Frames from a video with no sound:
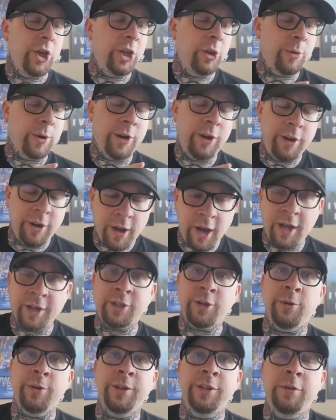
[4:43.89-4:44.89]
you are
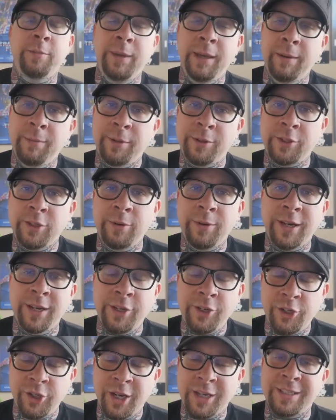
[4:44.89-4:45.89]
not going to be able to
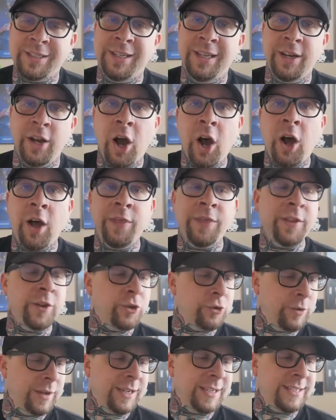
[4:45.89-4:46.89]
adjust it on the
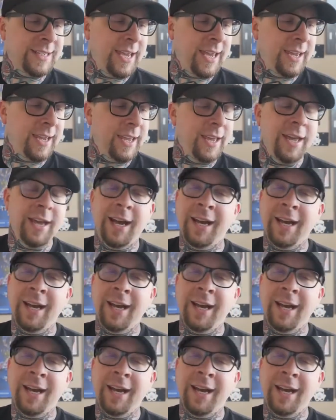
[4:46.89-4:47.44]
Tricktank.